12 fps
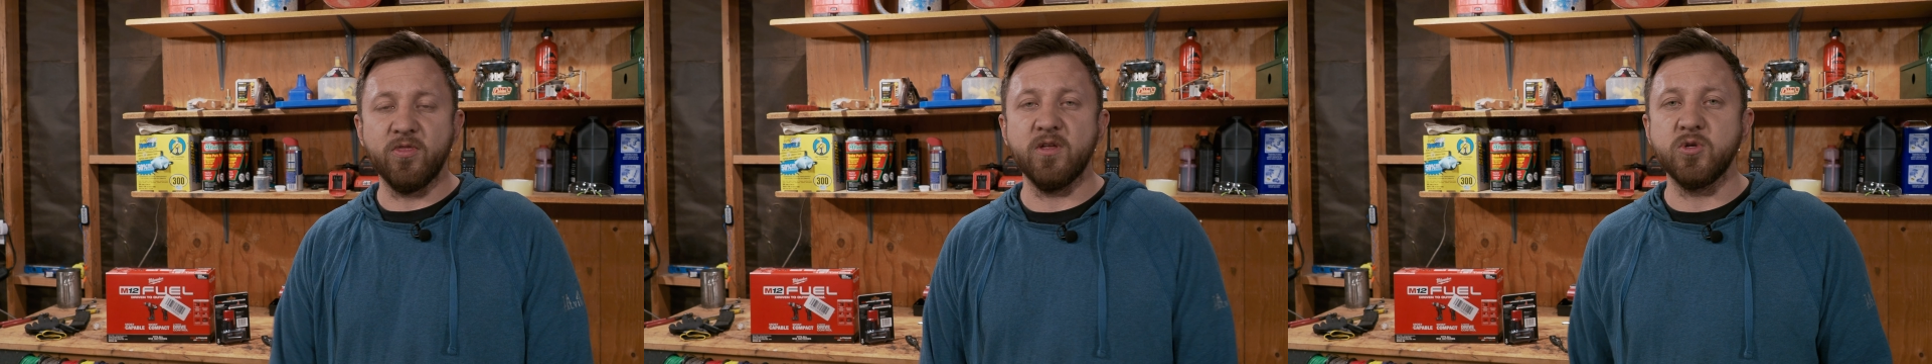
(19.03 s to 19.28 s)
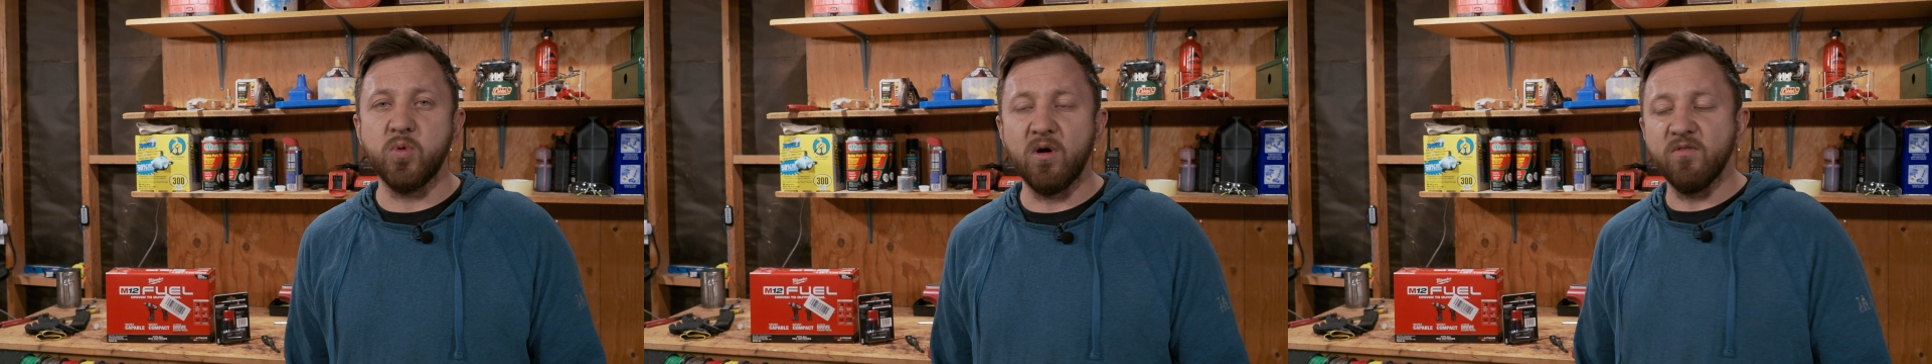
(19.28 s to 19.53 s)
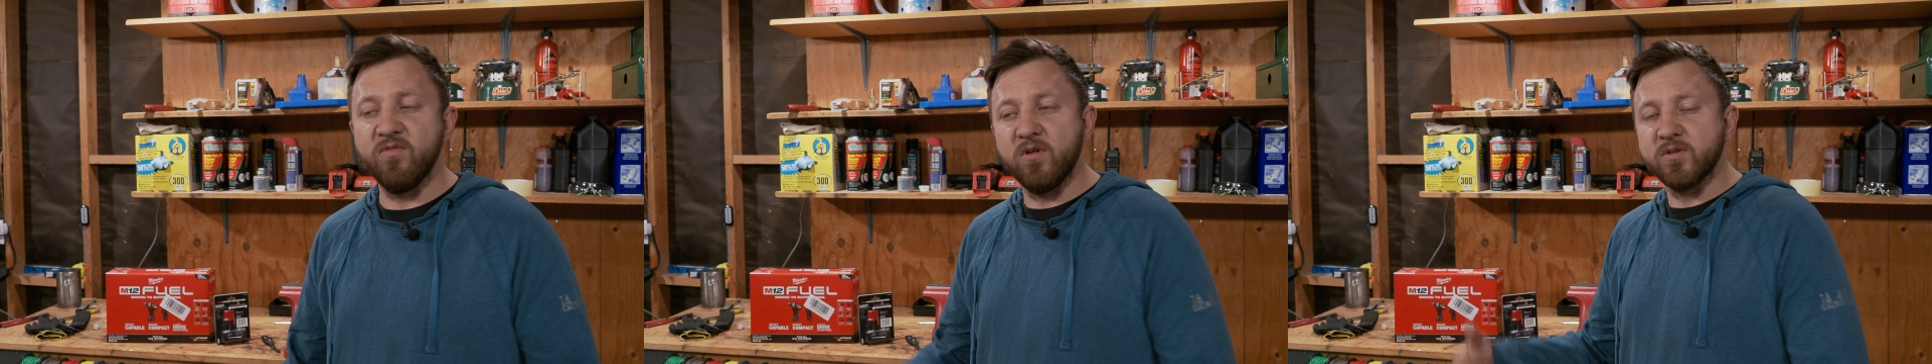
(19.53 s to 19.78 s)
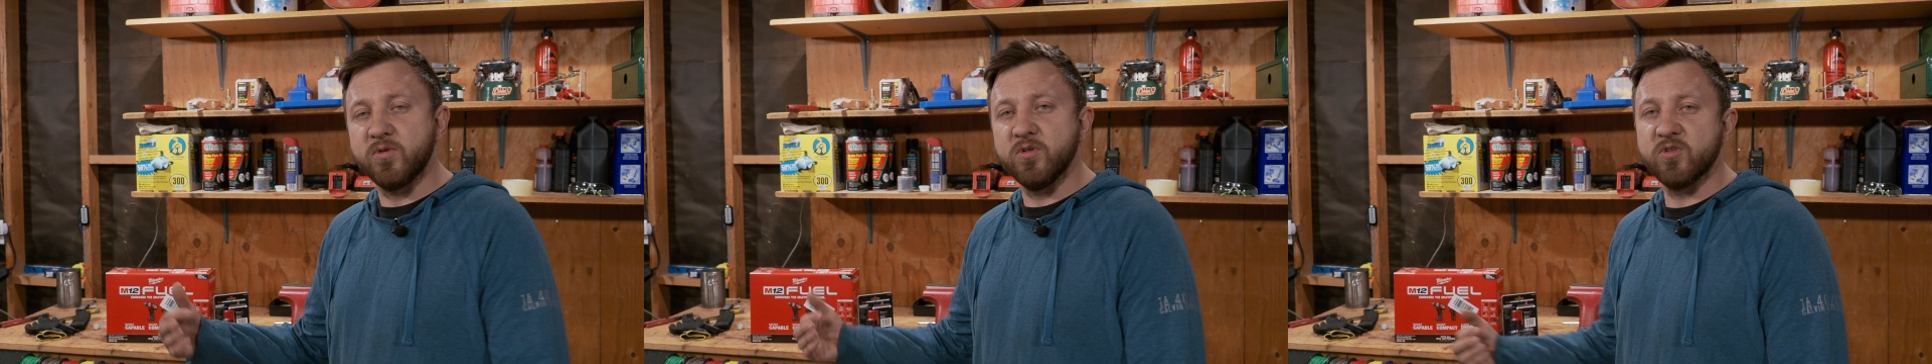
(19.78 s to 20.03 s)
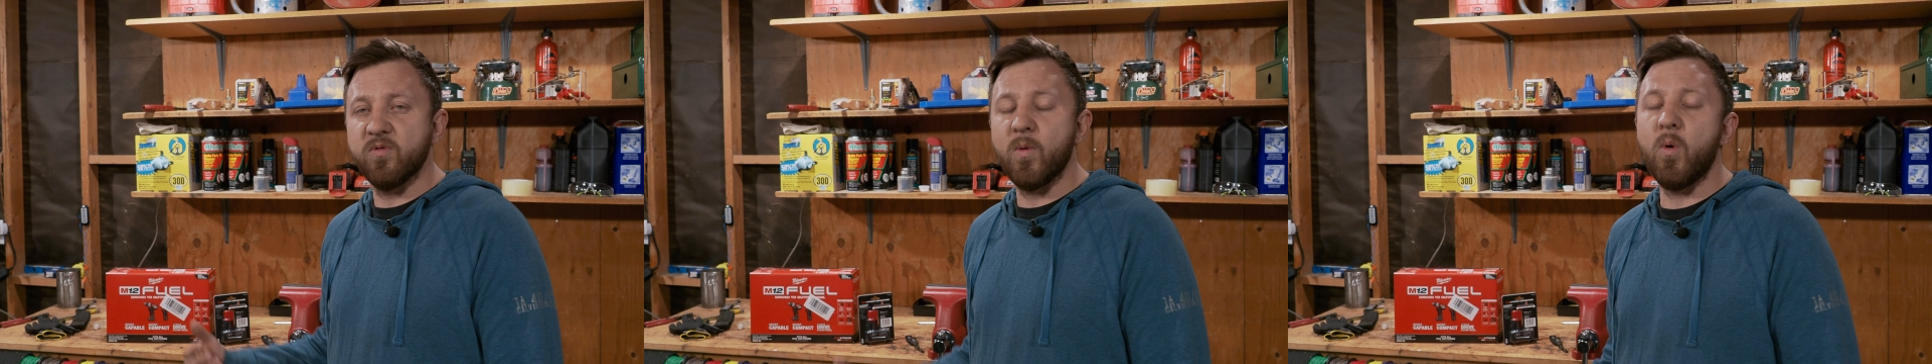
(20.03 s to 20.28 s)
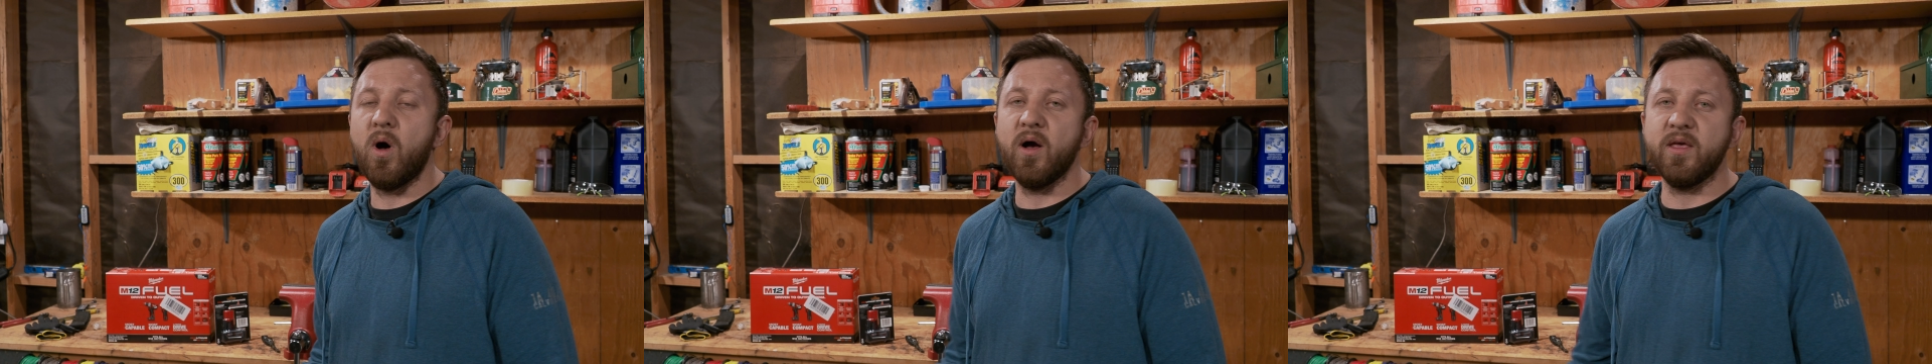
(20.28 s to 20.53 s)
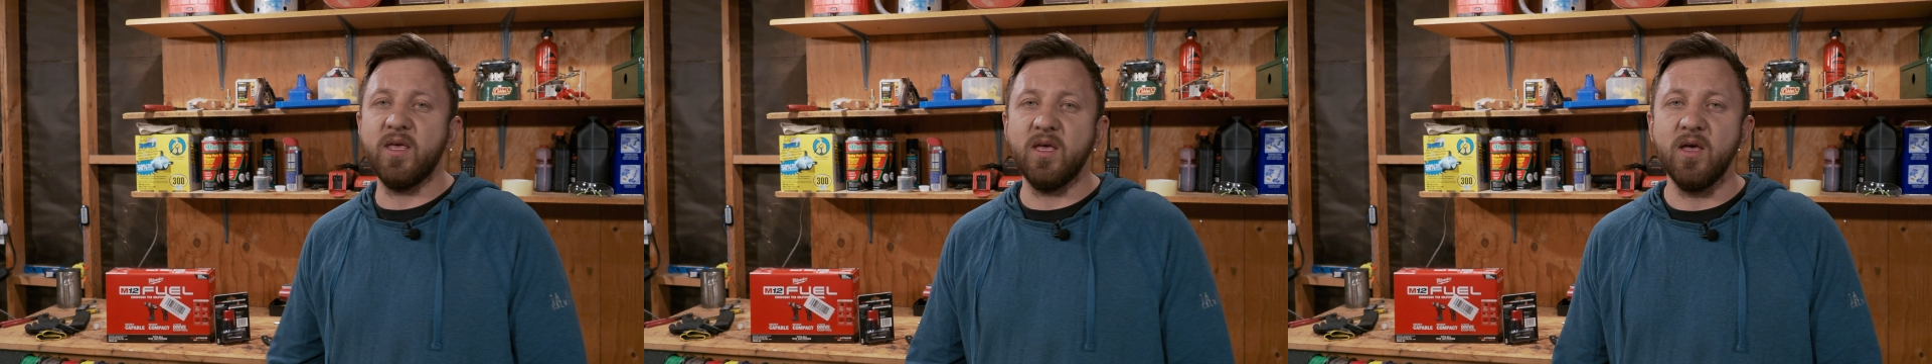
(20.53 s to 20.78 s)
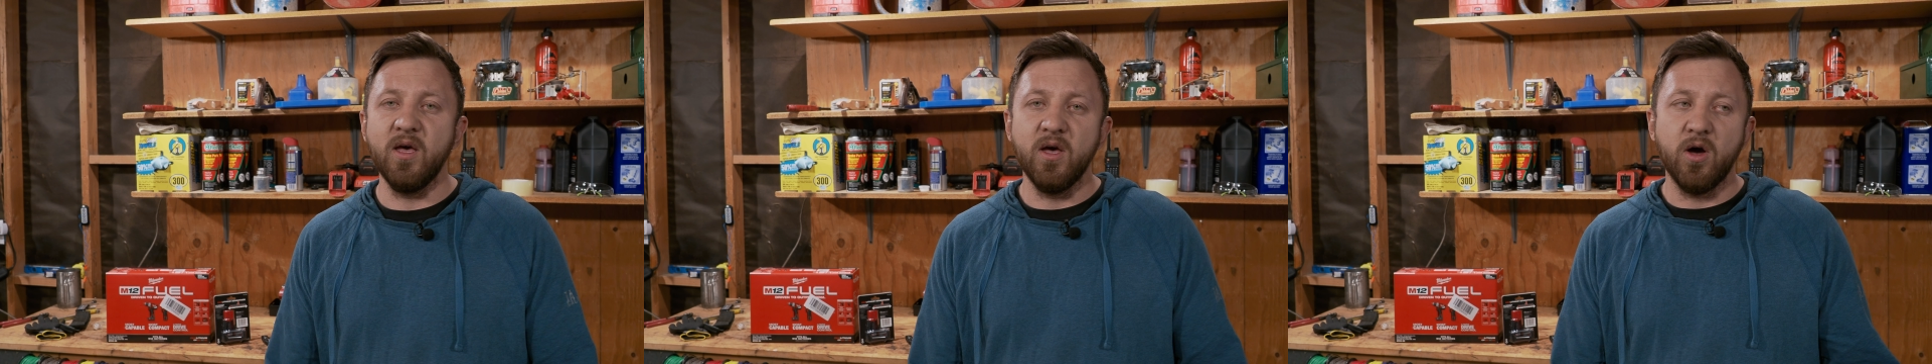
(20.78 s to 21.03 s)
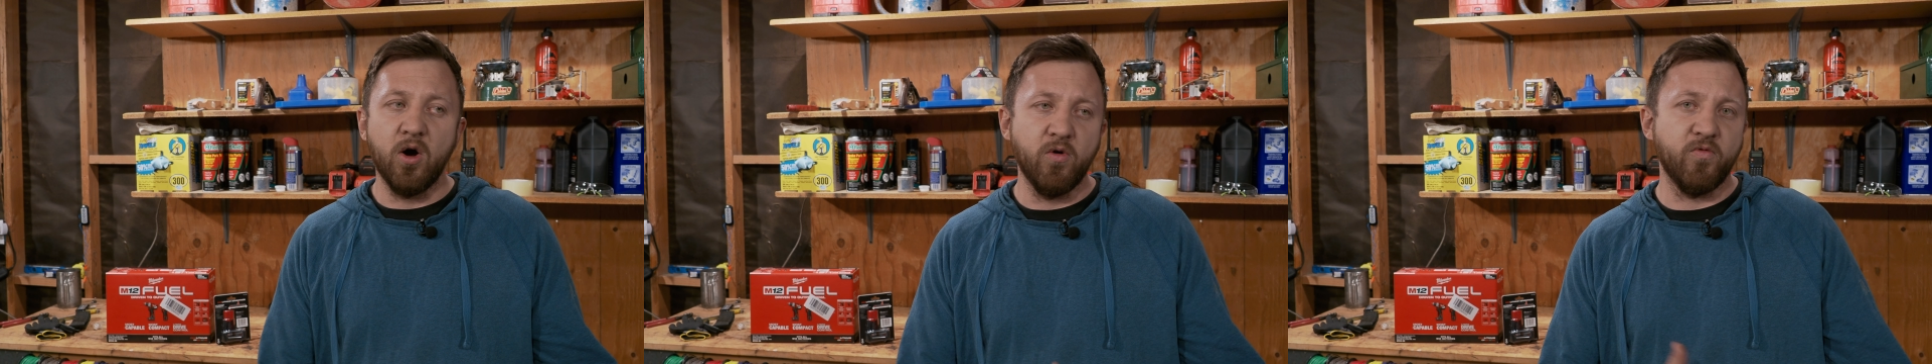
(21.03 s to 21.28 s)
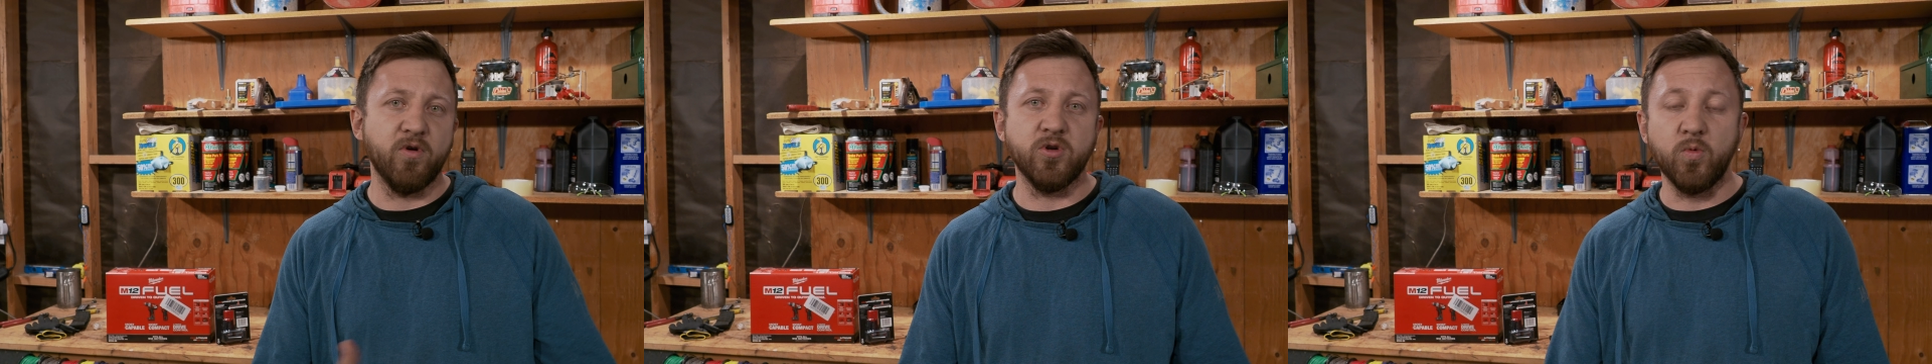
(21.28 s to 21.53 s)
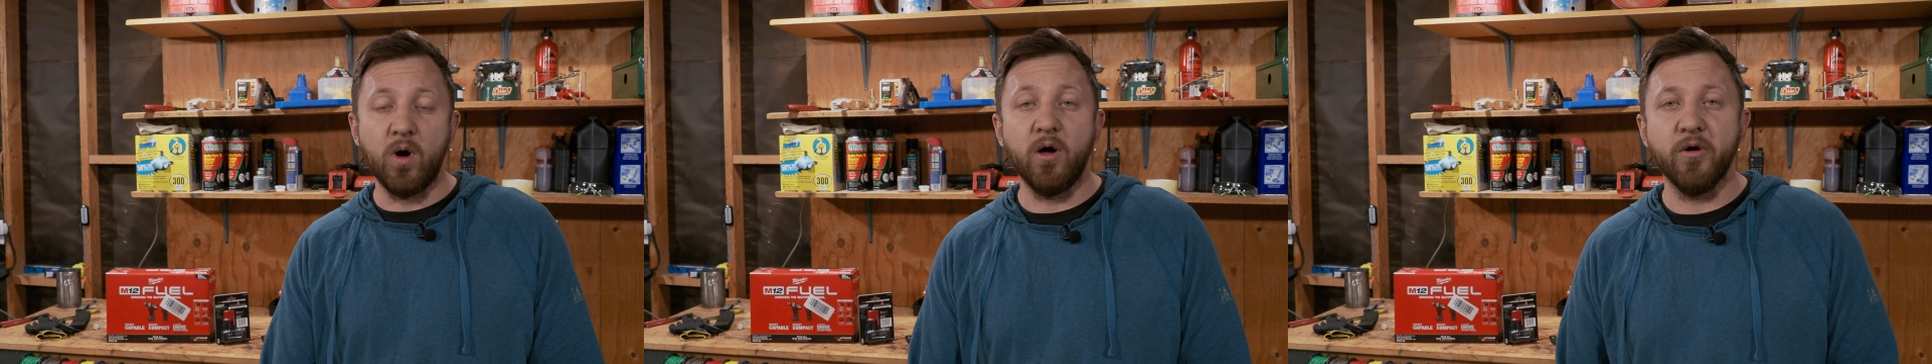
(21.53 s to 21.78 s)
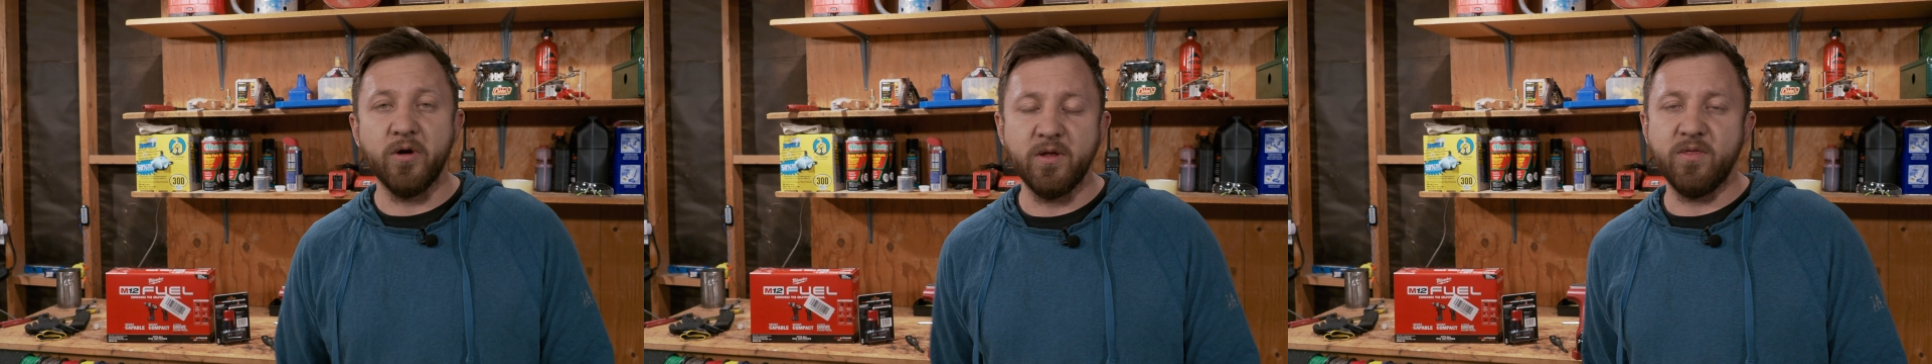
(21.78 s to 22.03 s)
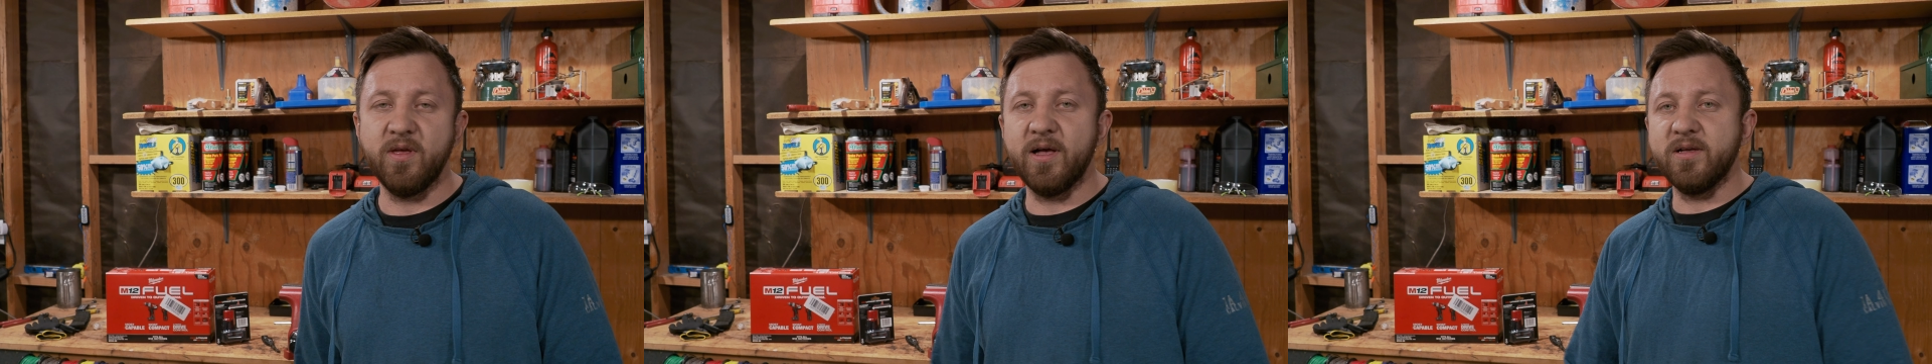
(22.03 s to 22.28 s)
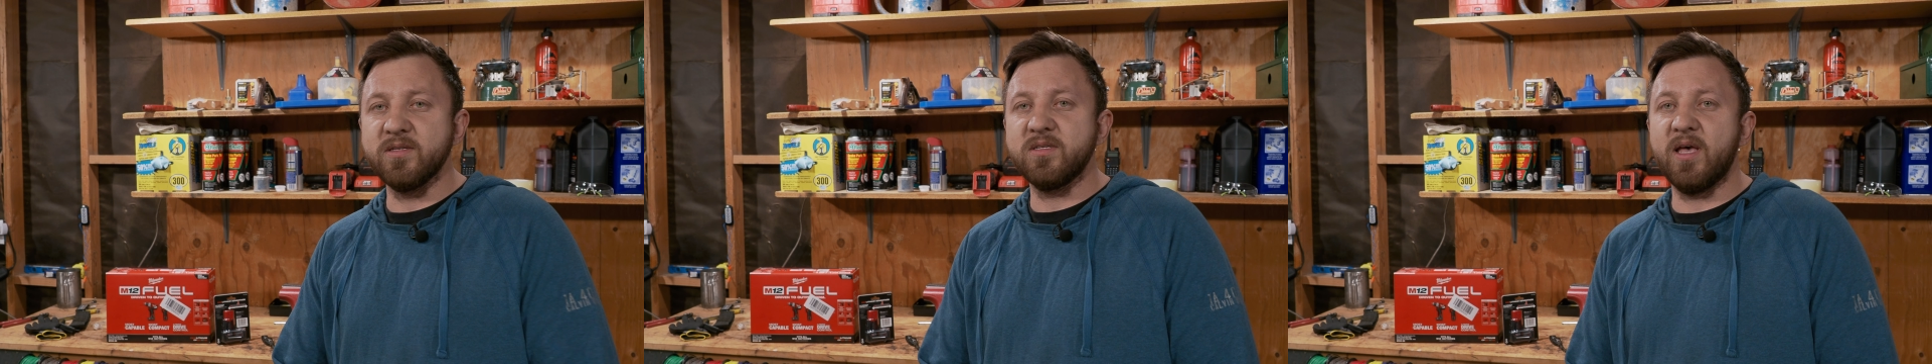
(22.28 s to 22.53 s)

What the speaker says: the 12 volt tools from Milwaukee over DeWalt or anything else.